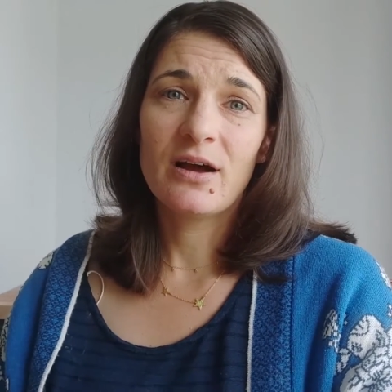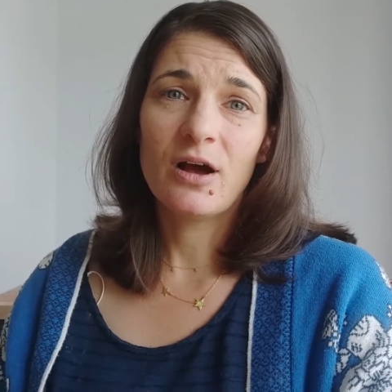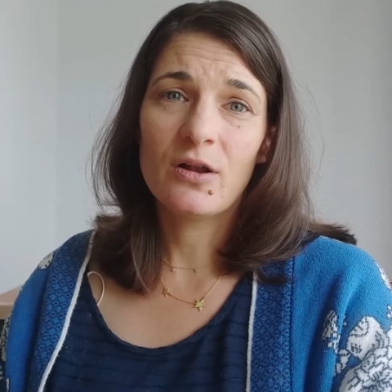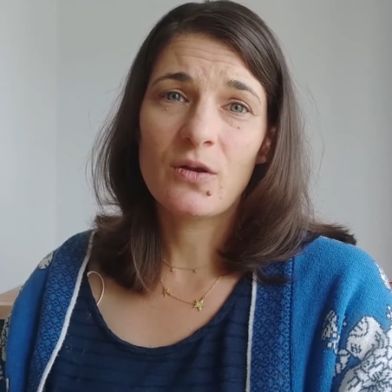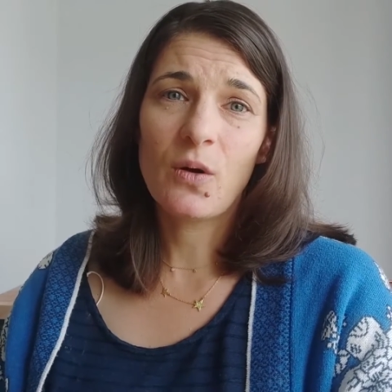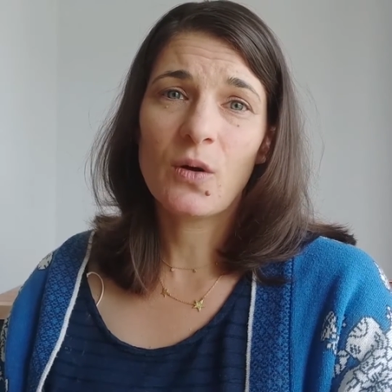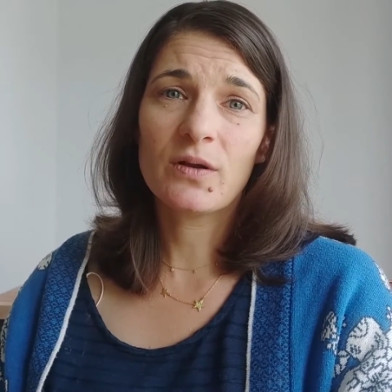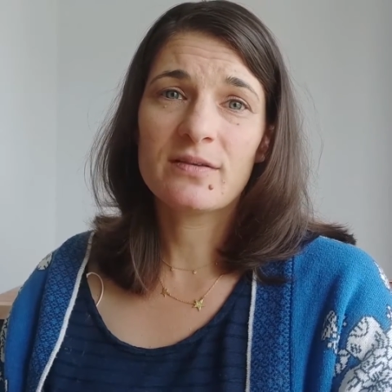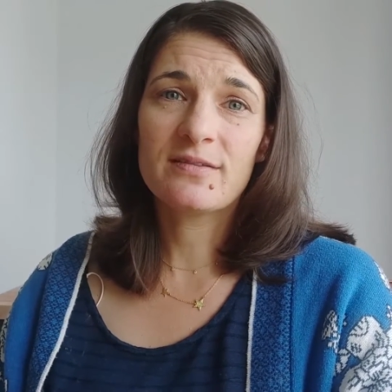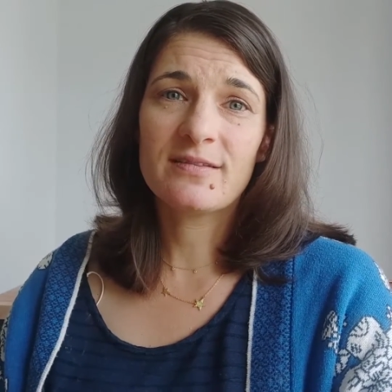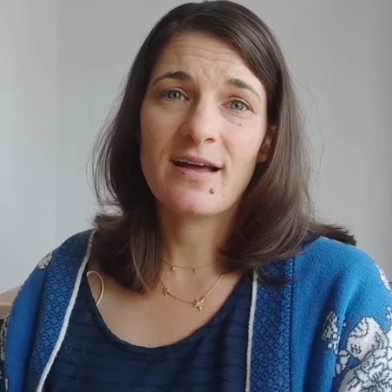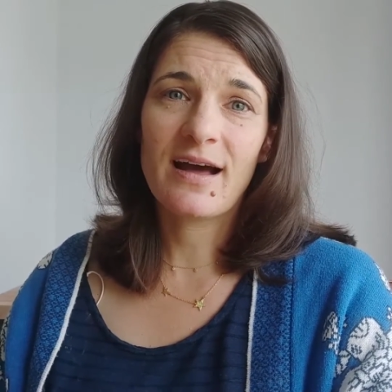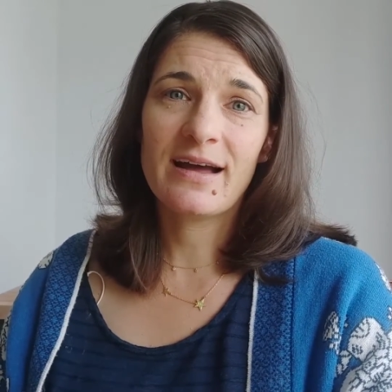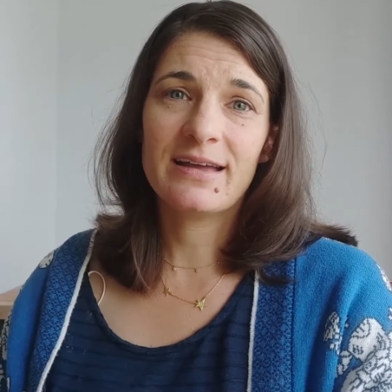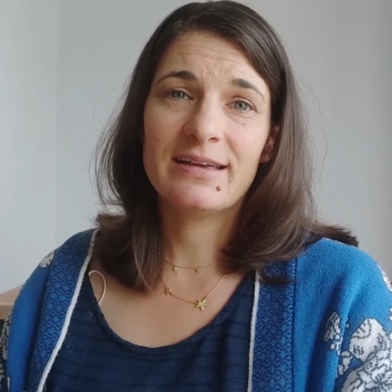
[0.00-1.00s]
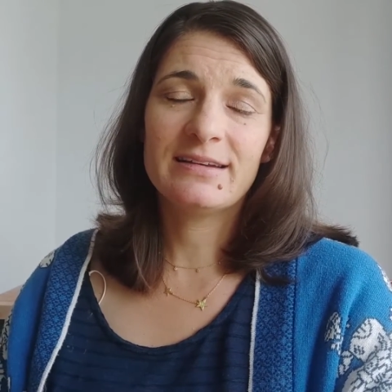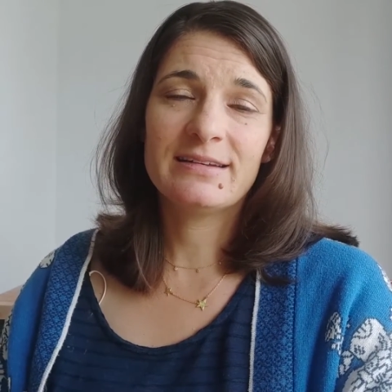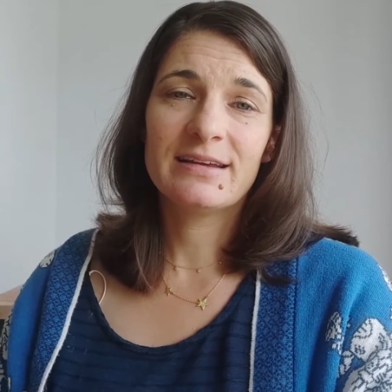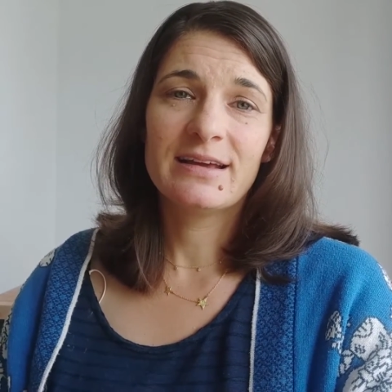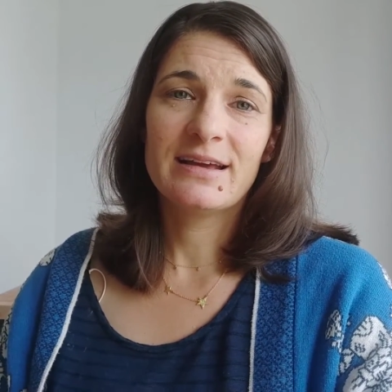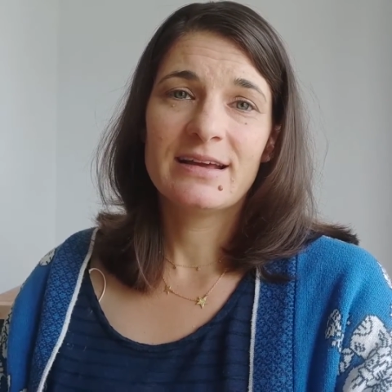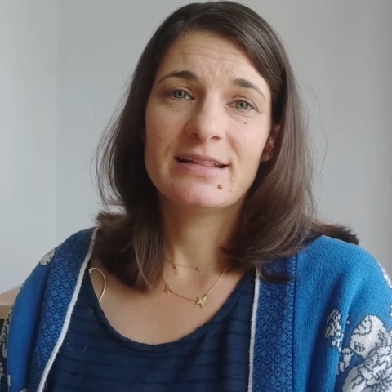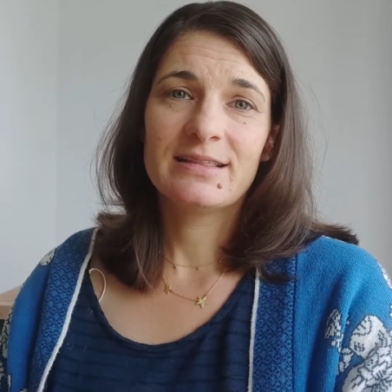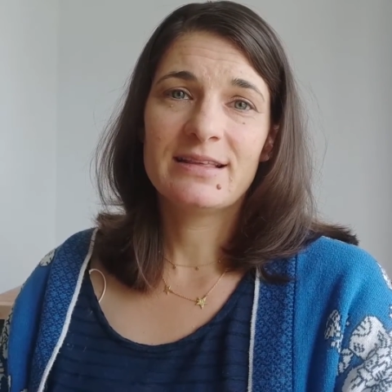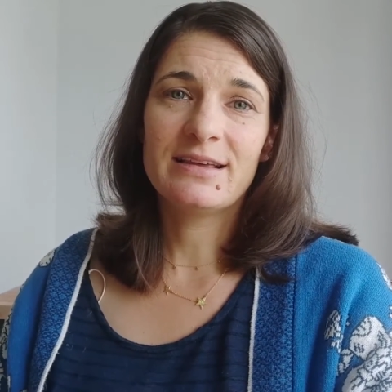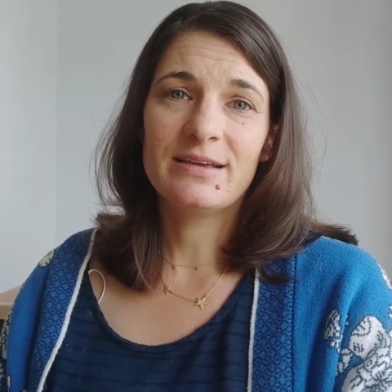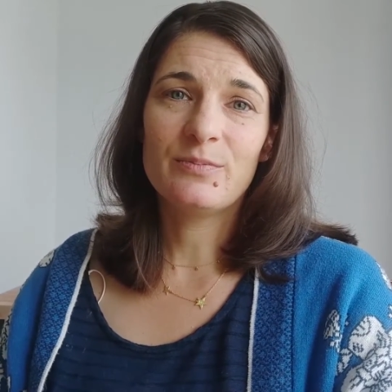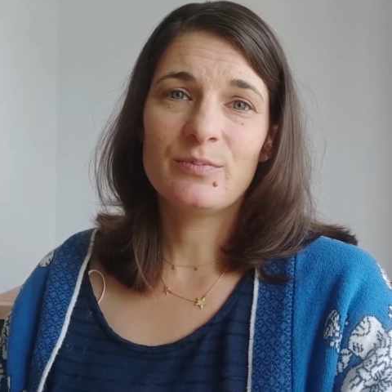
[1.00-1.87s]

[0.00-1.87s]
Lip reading: alongside the